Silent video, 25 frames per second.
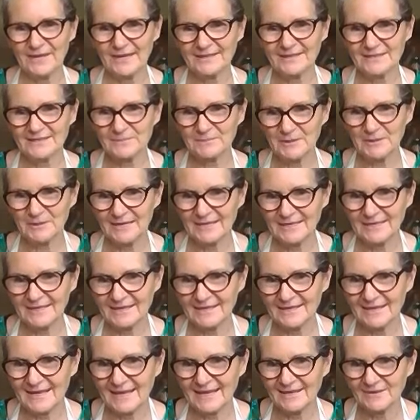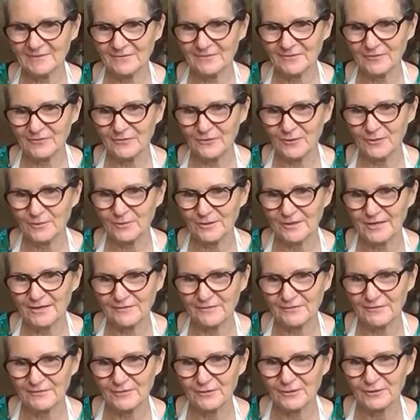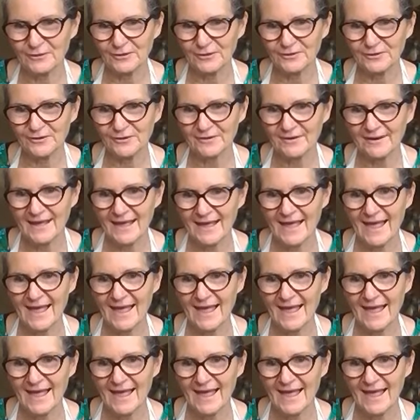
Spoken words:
that's been informative for you.